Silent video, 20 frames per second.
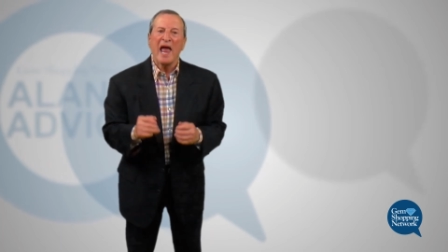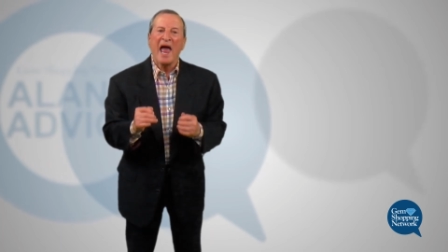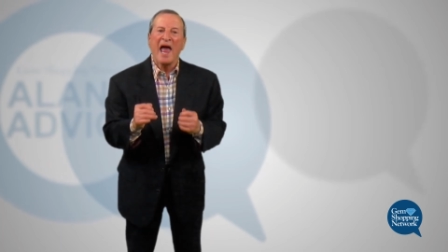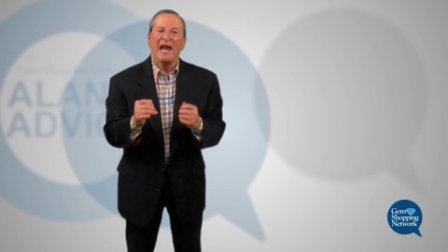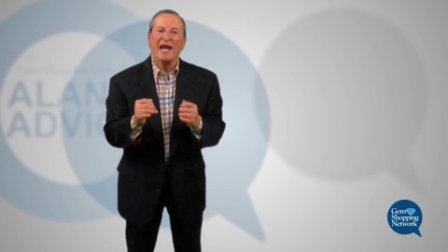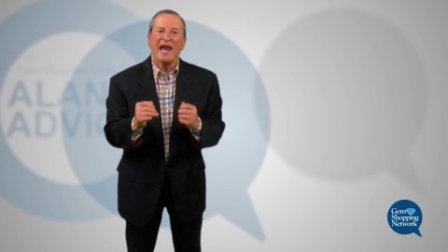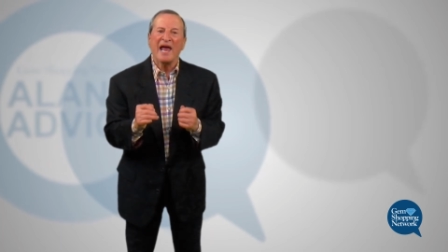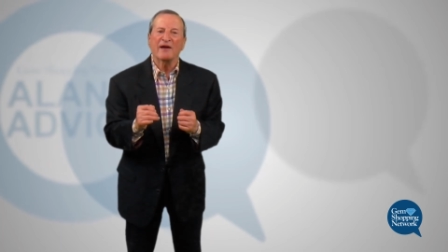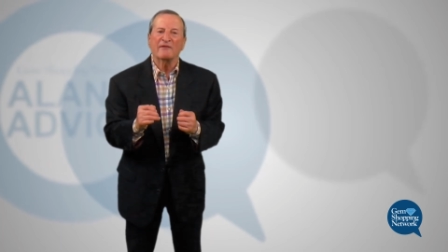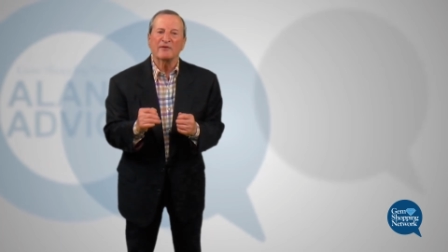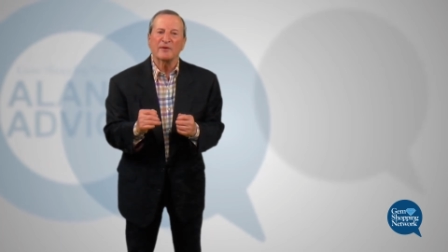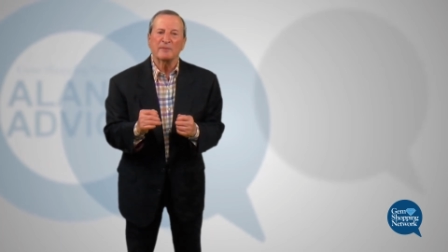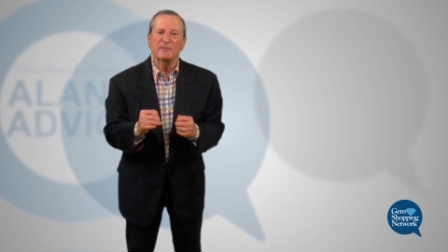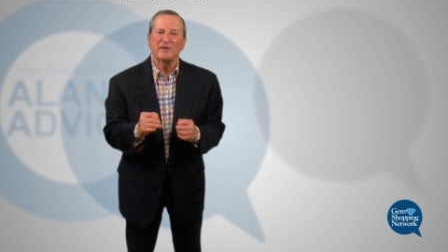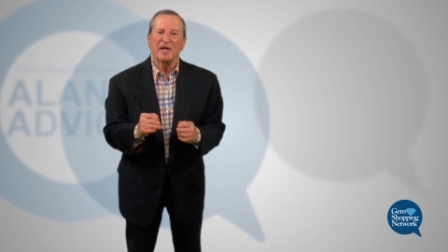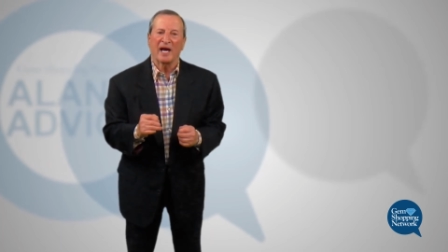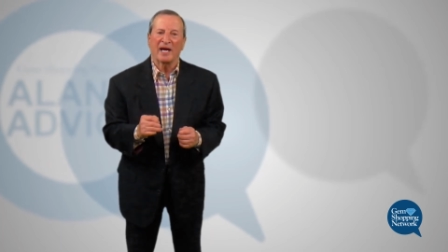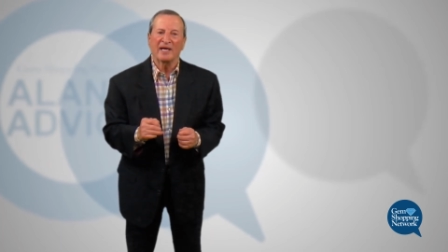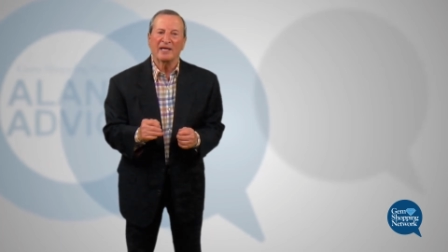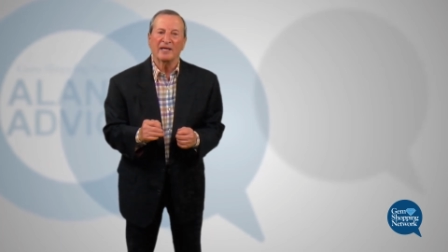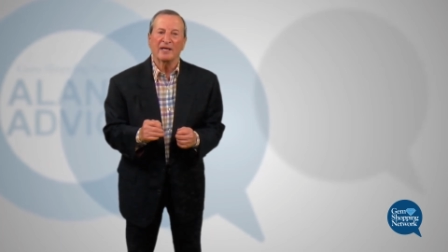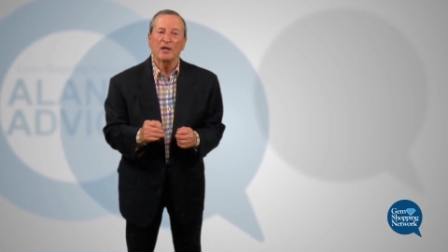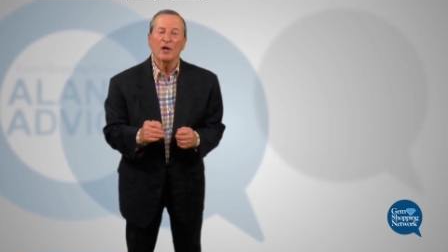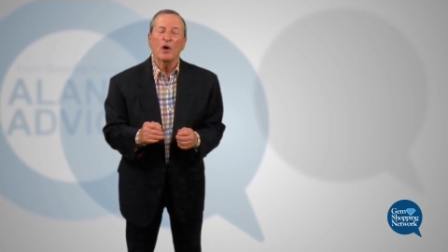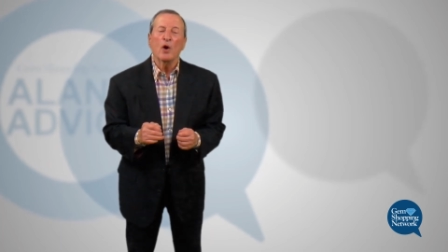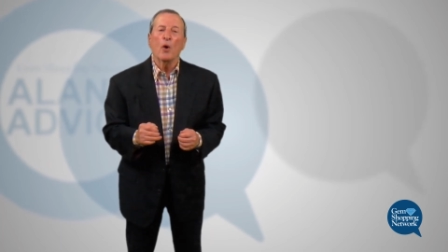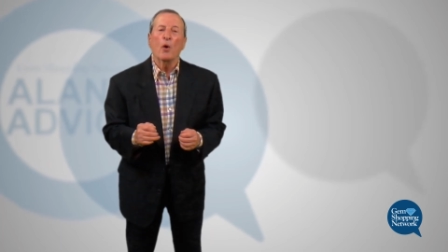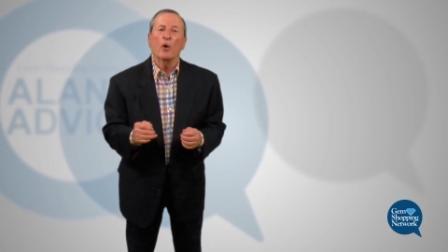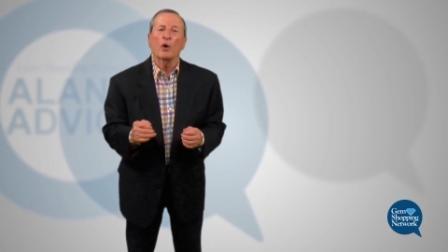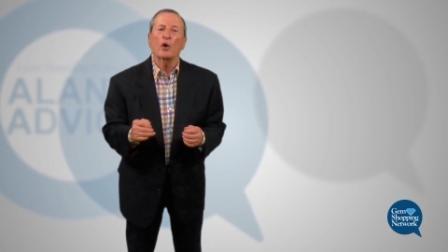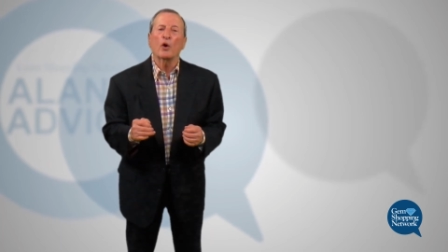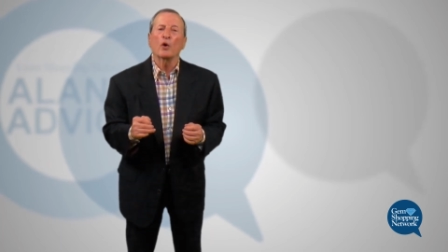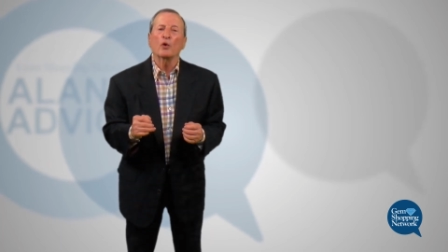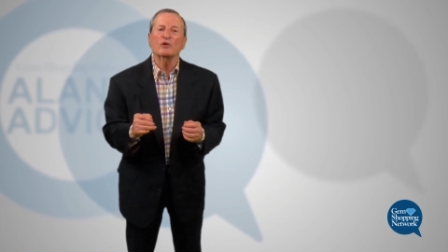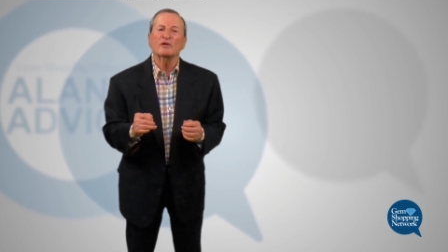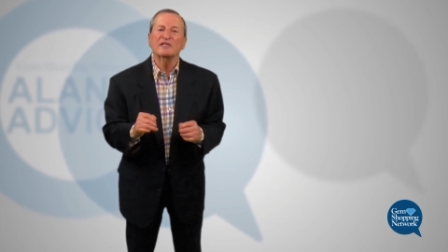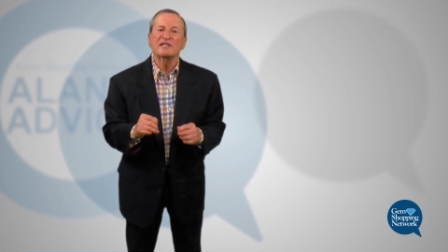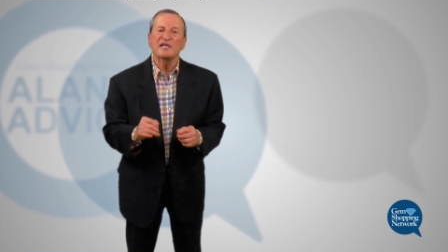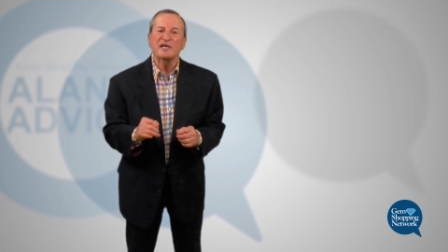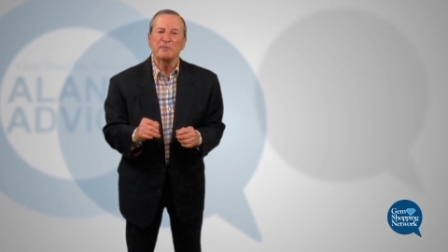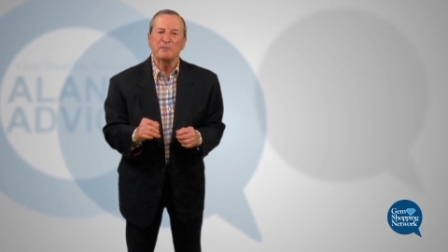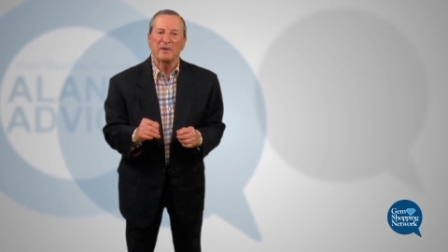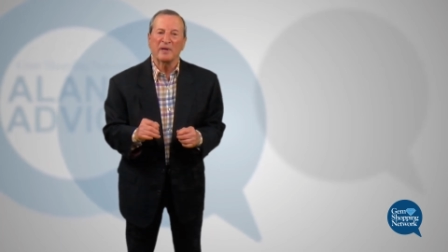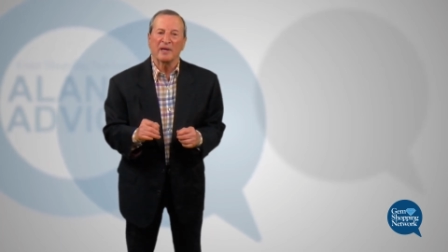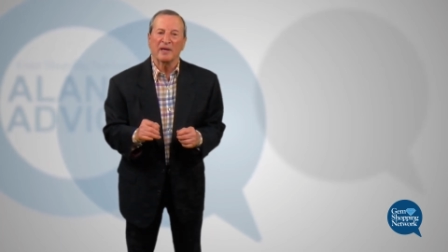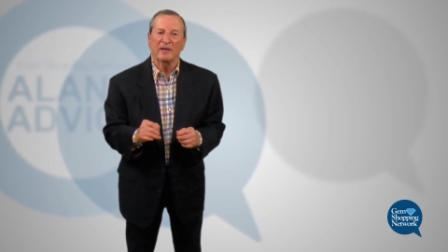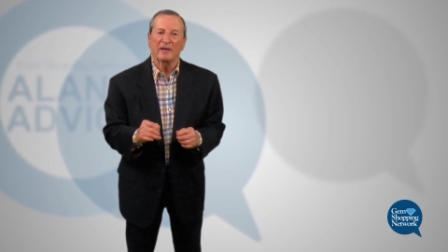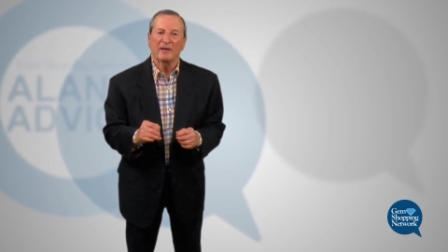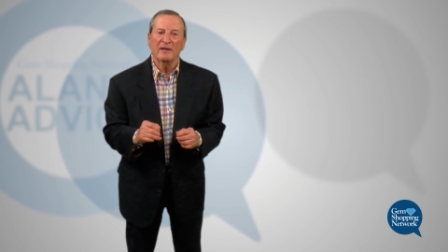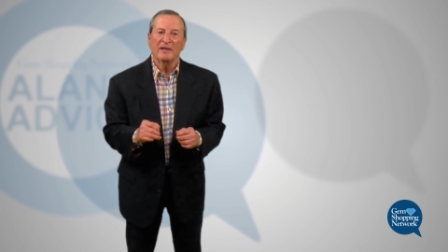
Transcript: and have him tighten it, or call tipping.